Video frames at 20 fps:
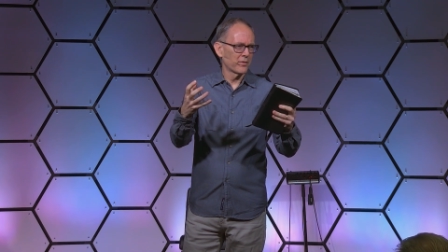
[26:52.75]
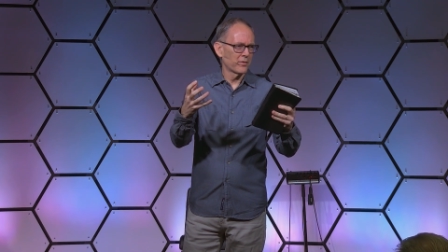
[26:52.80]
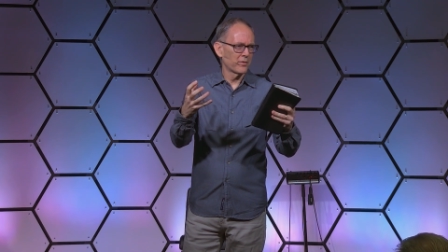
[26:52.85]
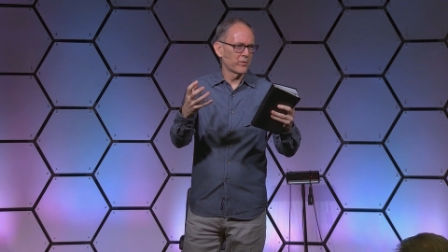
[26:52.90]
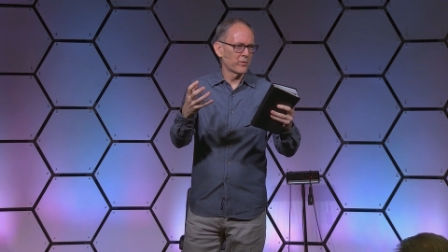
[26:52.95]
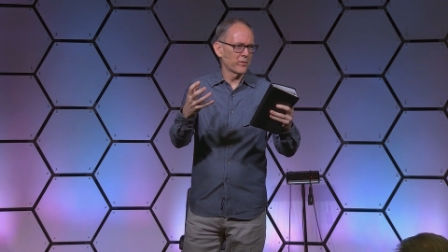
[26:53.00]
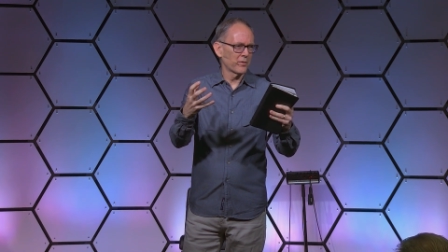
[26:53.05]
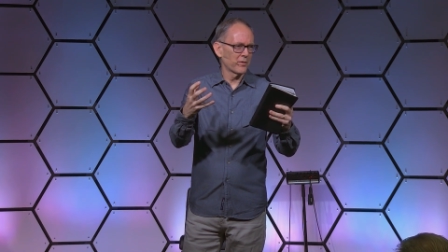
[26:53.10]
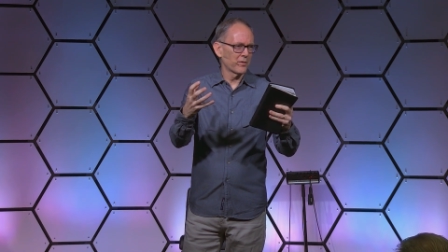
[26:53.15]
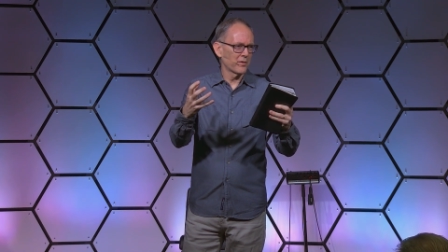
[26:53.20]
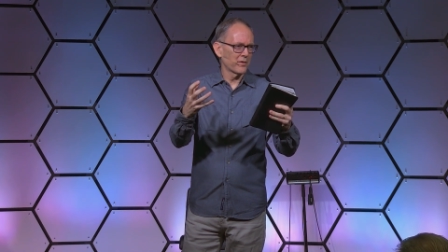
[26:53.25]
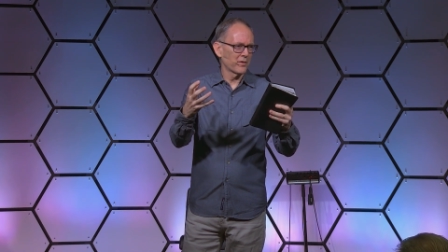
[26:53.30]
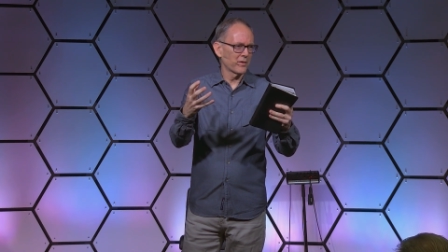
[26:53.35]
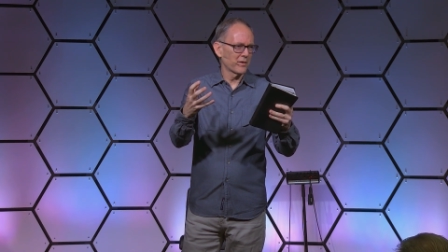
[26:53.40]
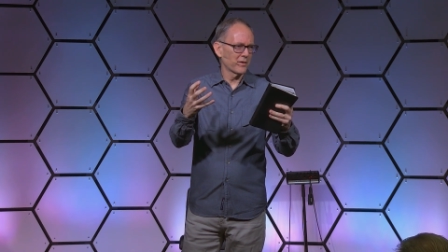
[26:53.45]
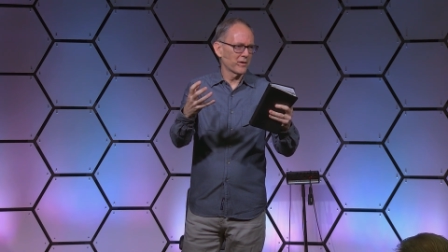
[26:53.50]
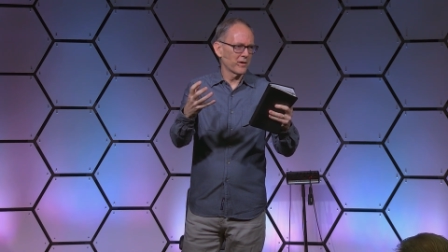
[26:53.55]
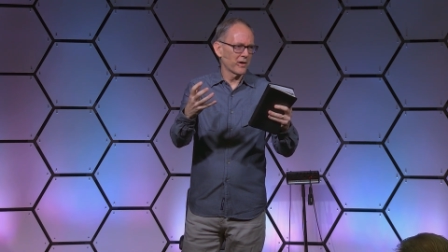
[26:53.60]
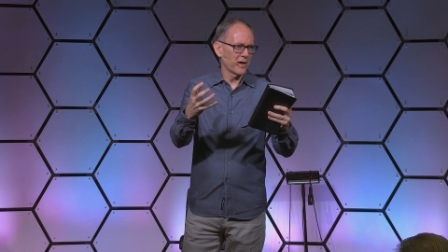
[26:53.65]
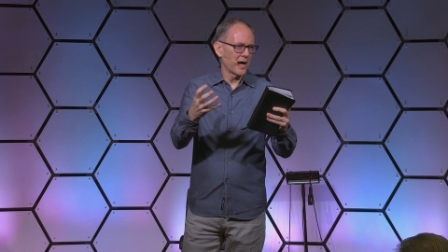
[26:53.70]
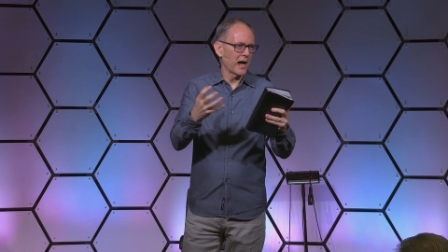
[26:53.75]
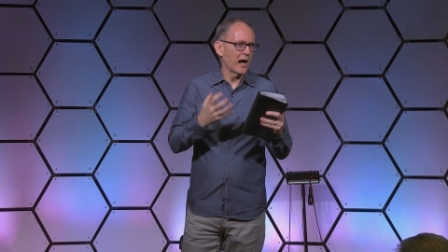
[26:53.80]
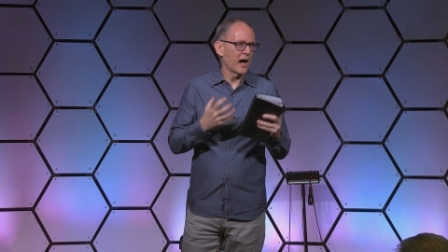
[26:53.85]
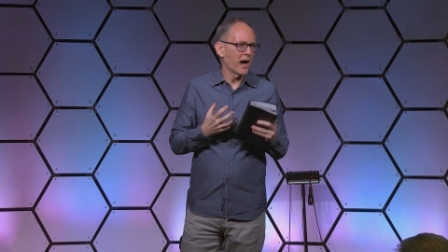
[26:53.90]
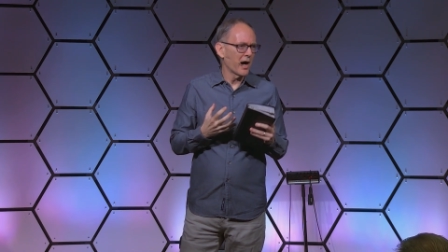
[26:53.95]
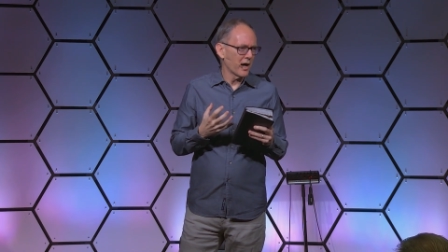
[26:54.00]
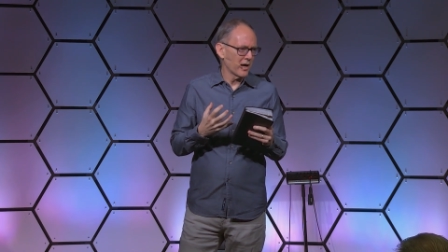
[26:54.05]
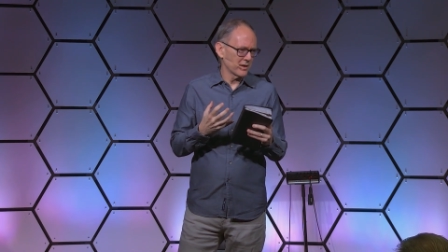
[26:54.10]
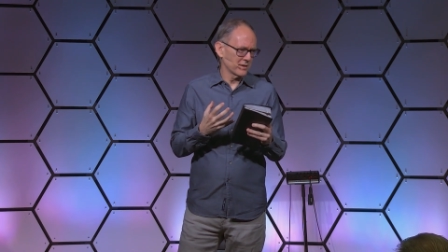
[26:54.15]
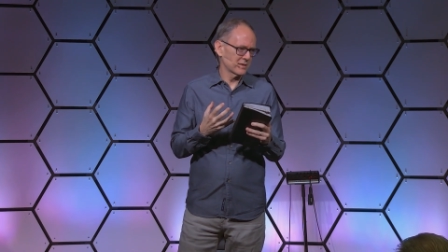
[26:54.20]
the uh,
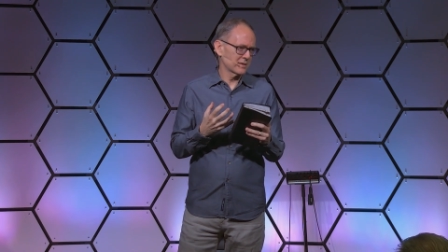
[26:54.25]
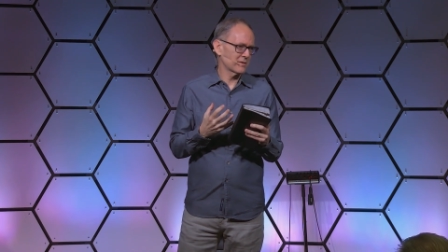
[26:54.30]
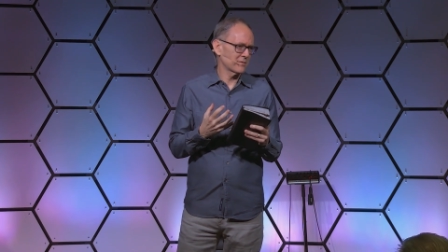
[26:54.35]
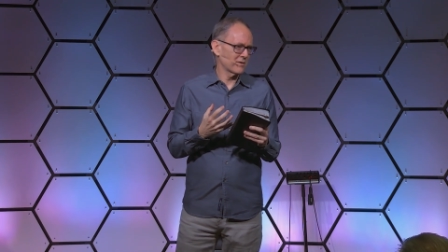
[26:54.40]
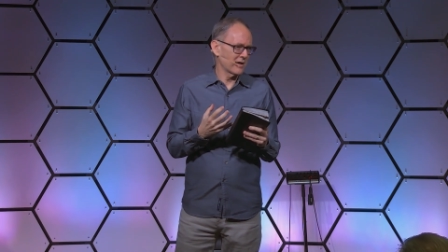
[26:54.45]
us,